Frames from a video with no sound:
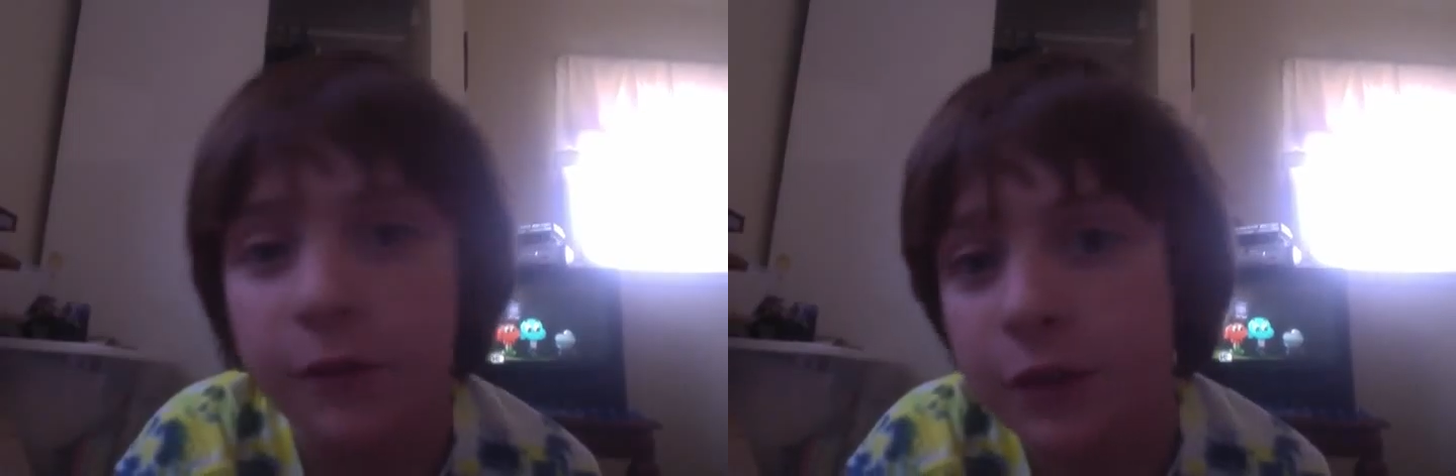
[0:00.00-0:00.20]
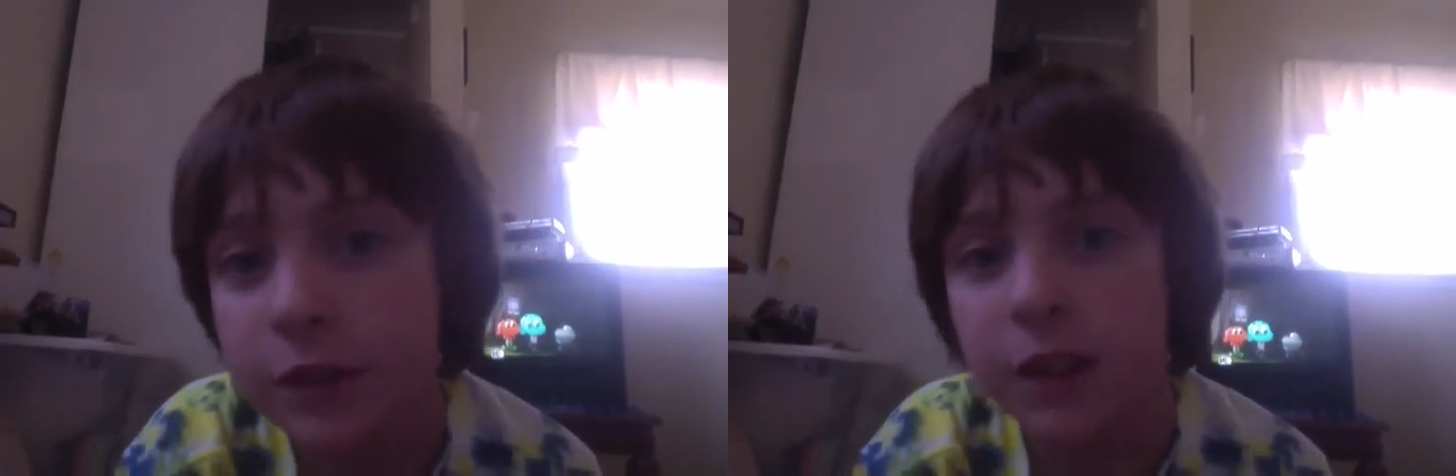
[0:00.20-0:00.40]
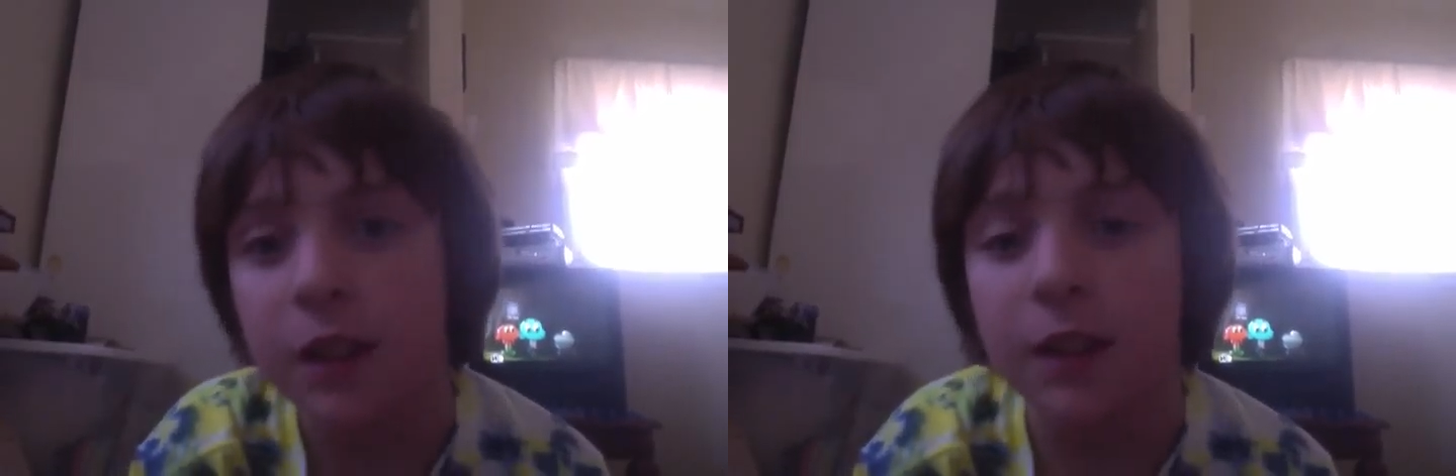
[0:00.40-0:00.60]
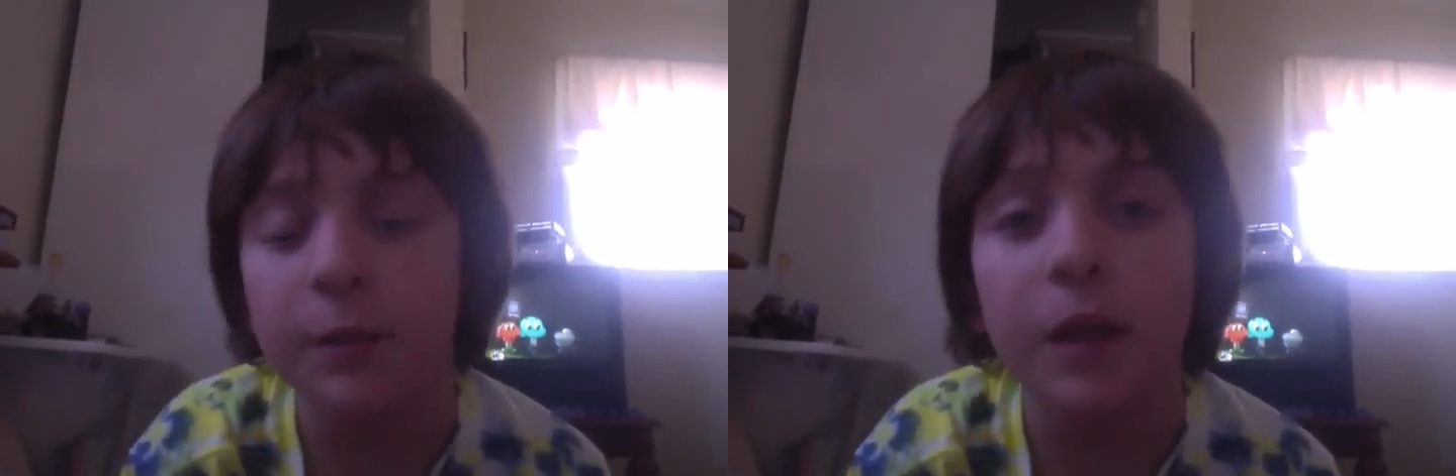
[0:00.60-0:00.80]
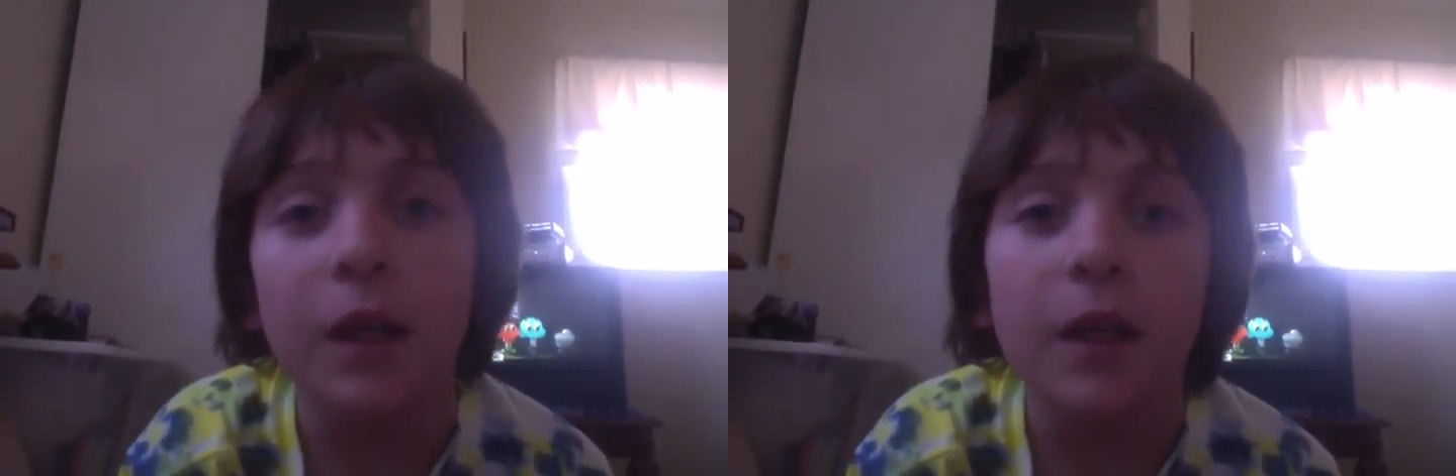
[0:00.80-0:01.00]
first
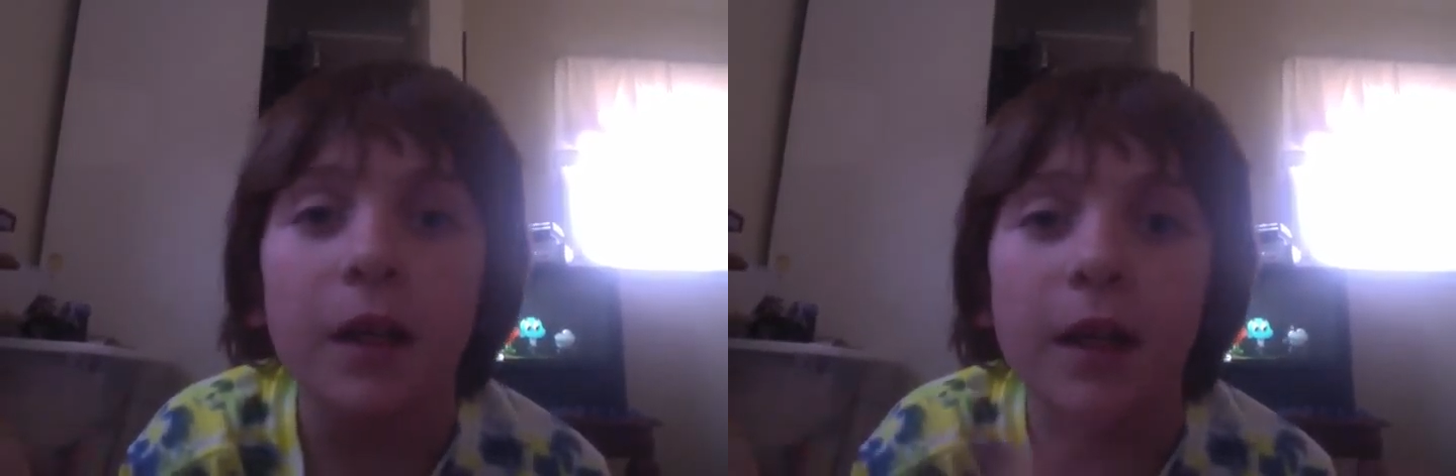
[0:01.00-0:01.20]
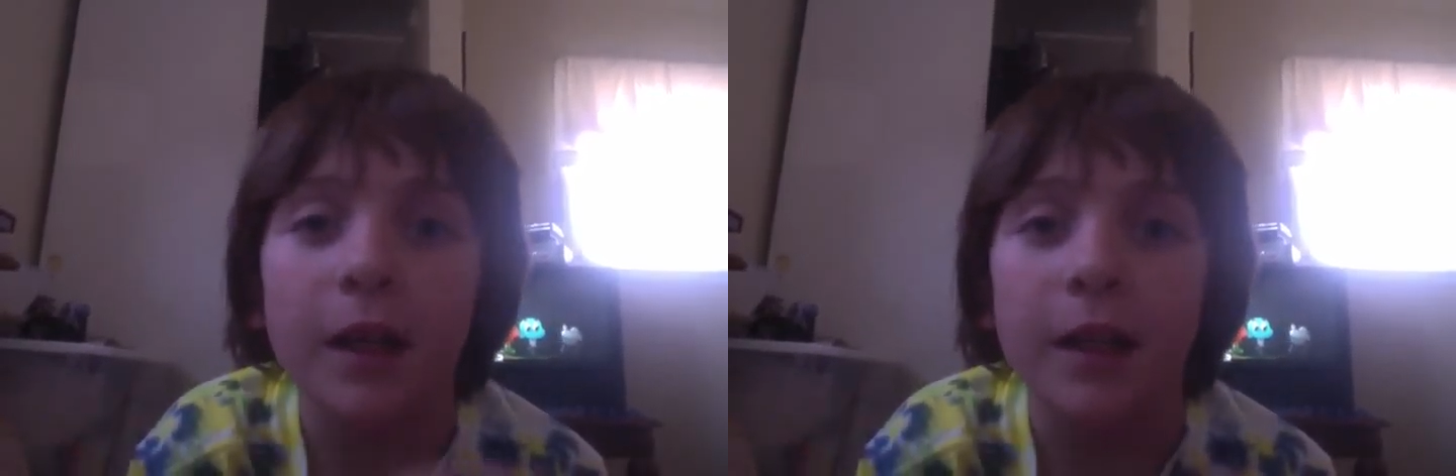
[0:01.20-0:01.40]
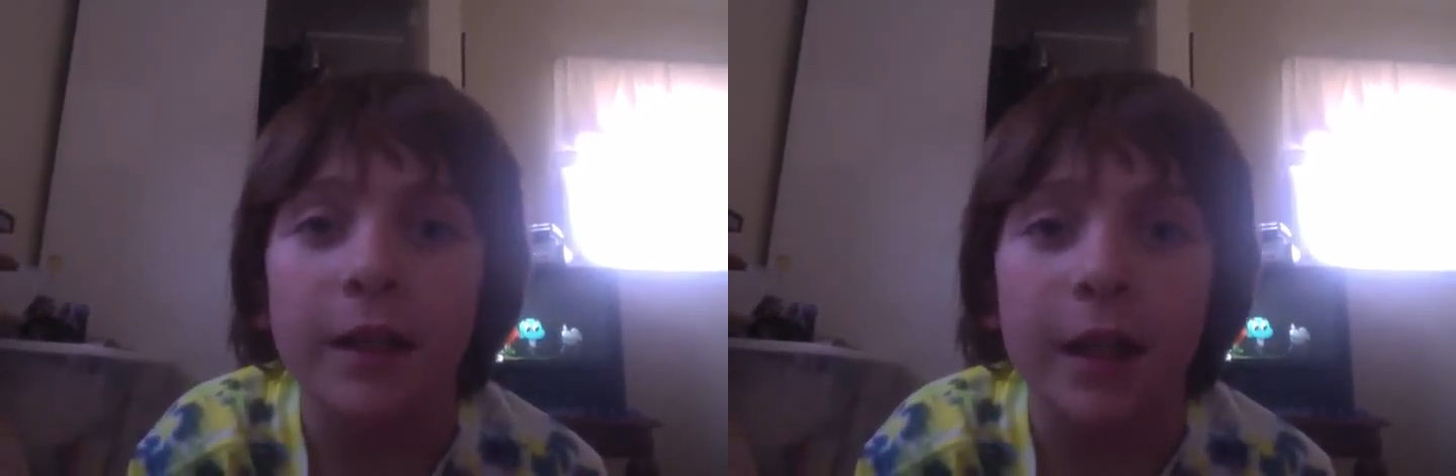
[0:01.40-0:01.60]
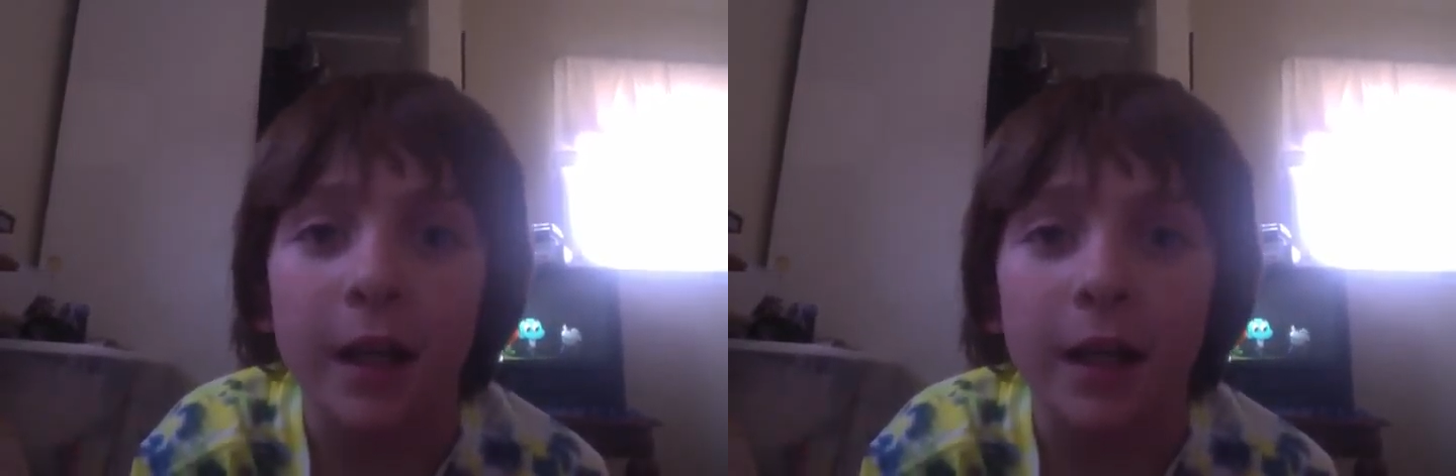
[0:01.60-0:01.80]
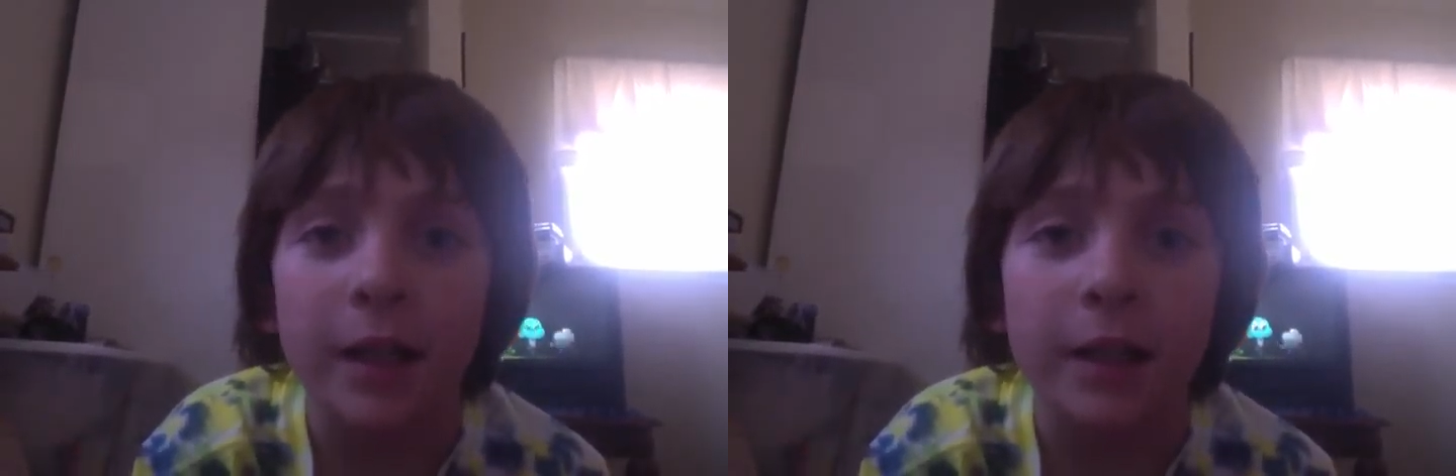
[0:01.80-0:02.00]
time, and
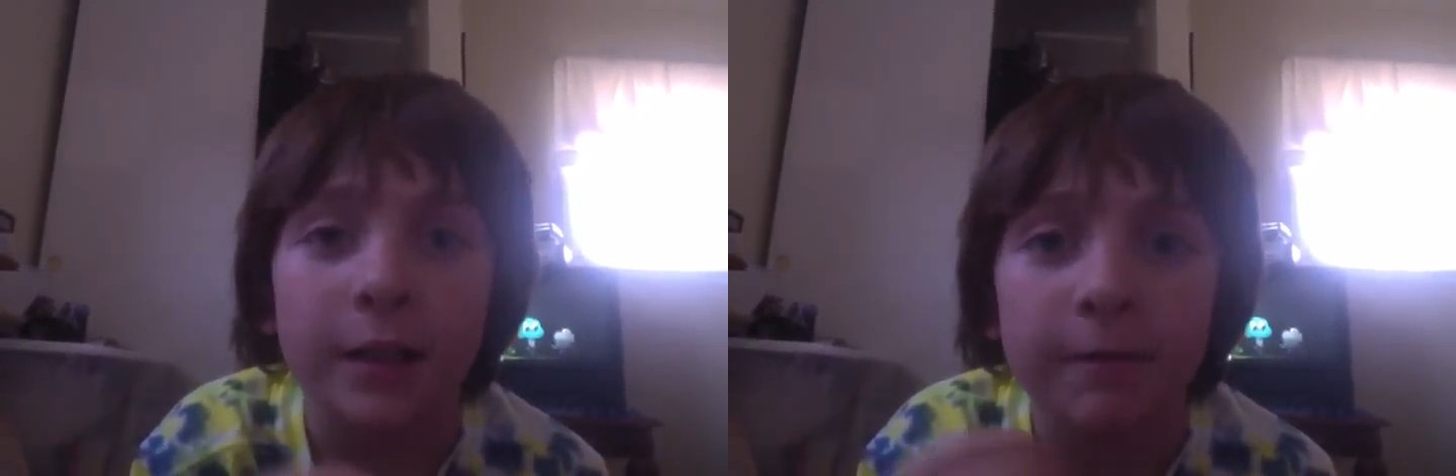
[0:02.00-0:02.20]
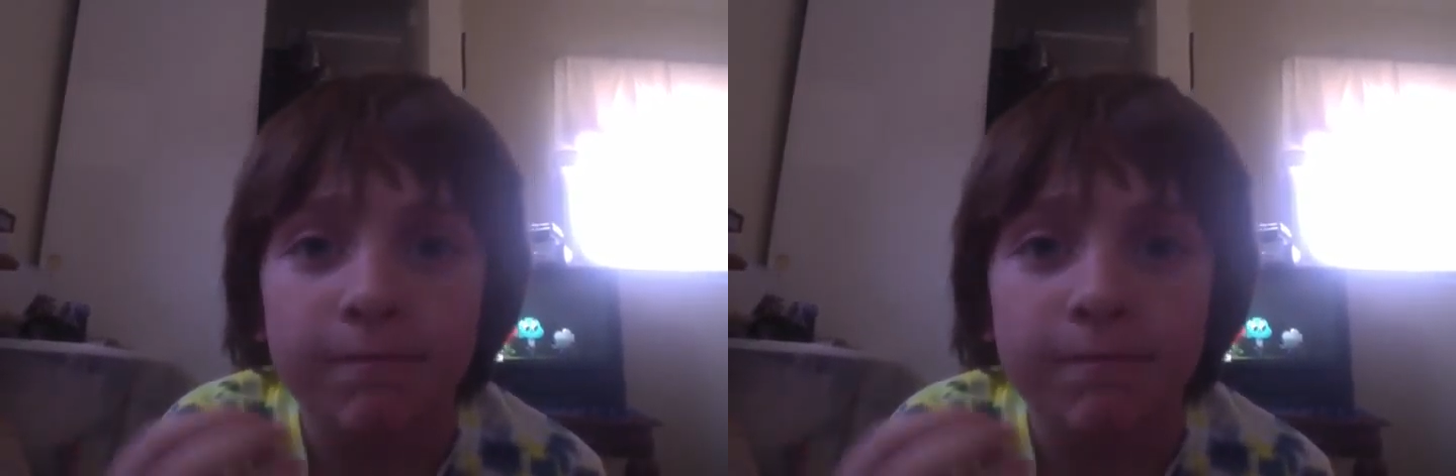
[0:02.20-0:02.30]
I,